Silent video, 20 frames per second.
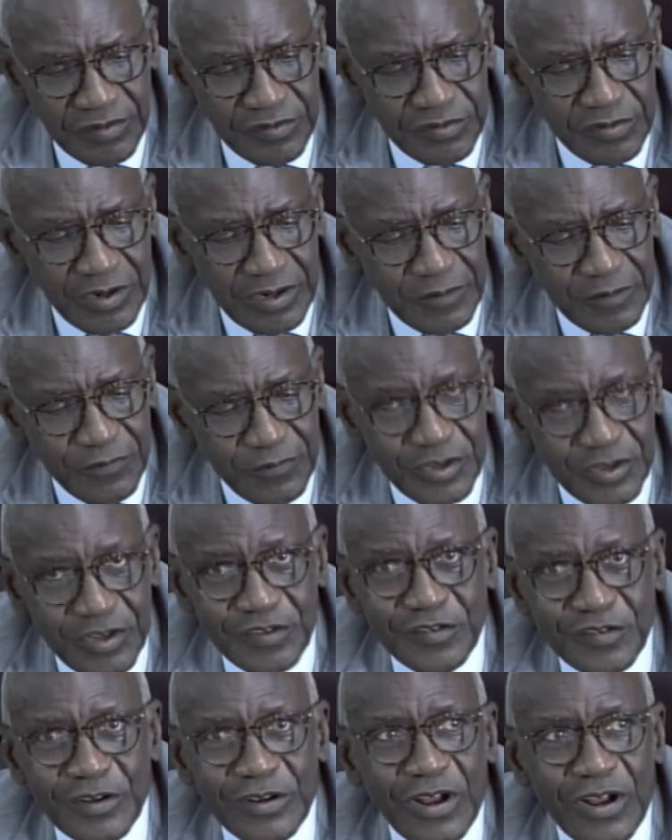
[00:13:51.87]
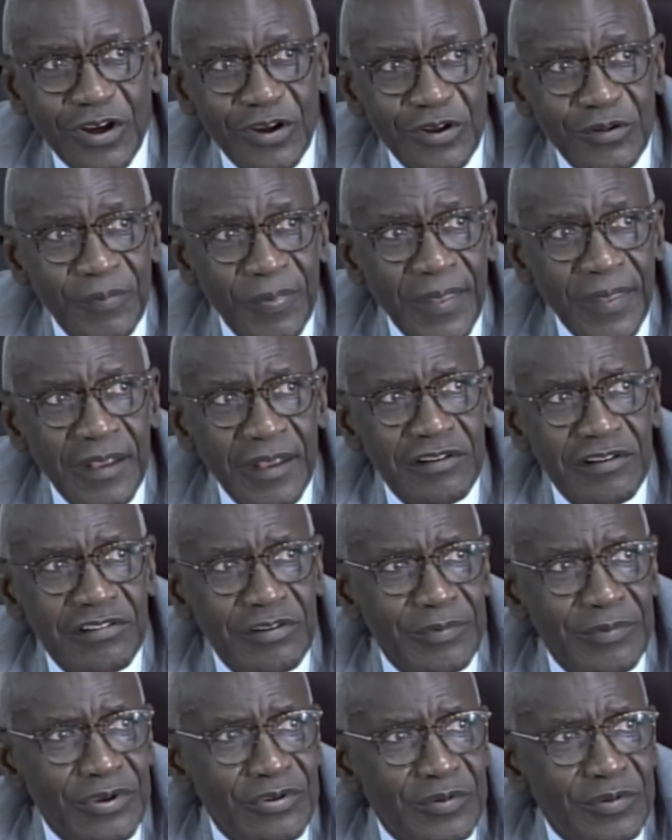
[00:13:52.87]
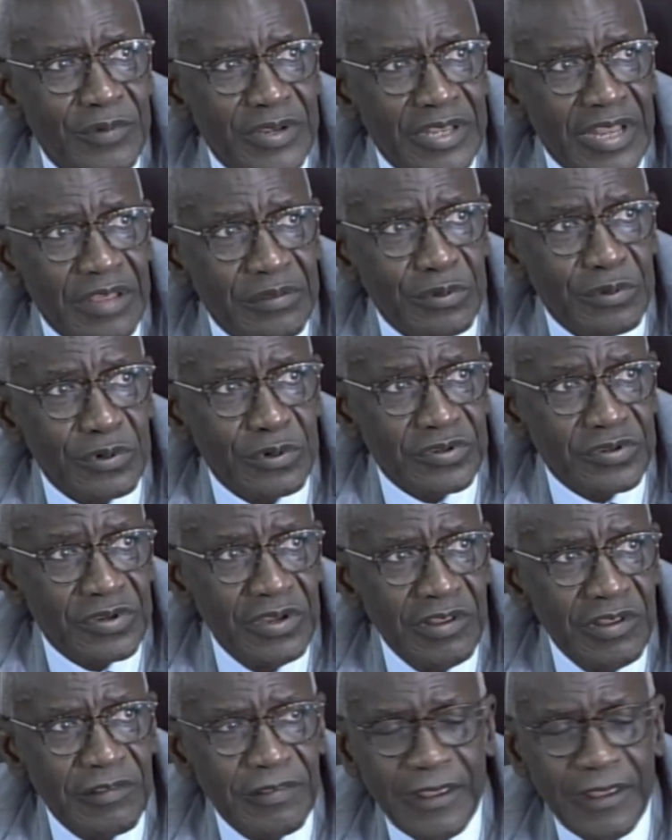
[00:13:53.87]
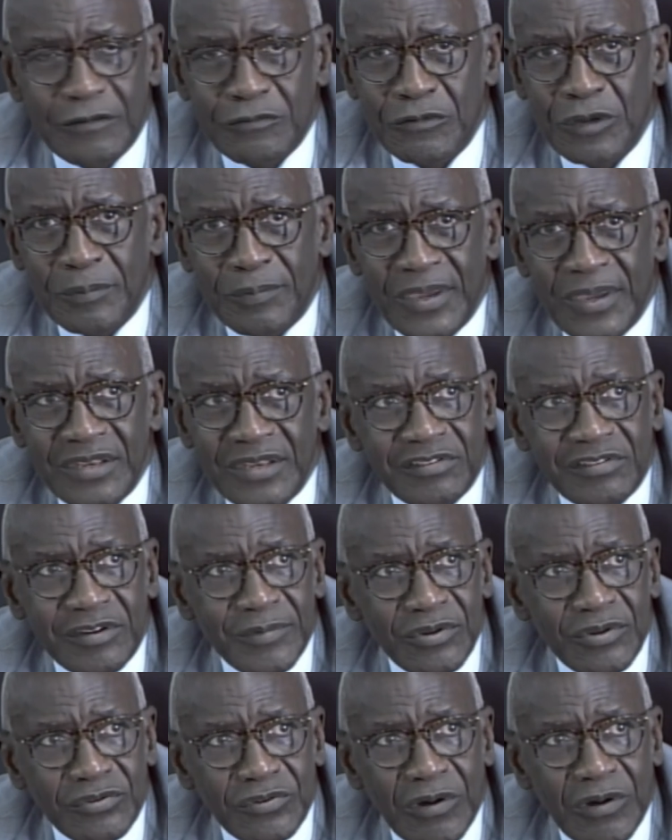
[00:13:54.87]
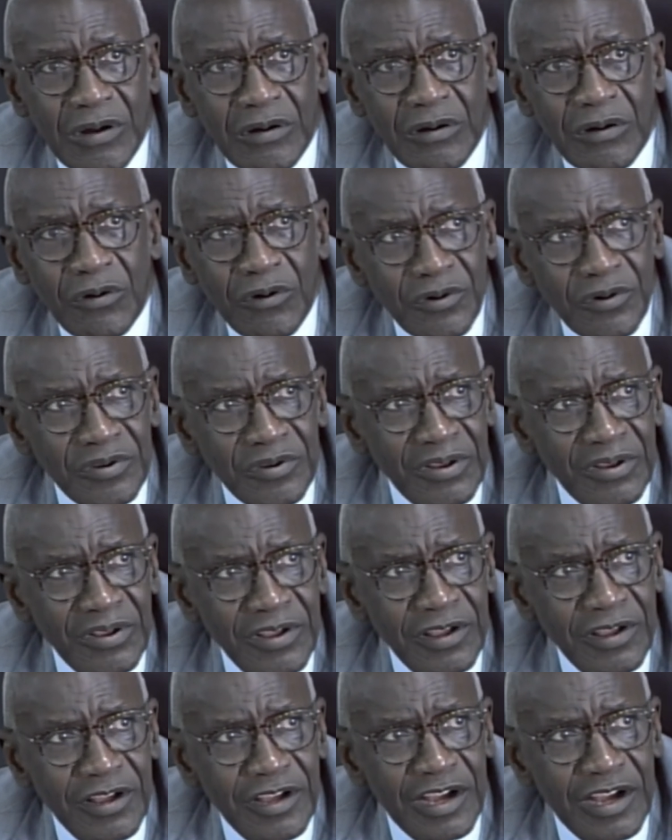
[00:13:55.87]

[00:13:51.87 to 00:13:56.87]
Sorry for this long tribute, but I thought that we pay tribute to our own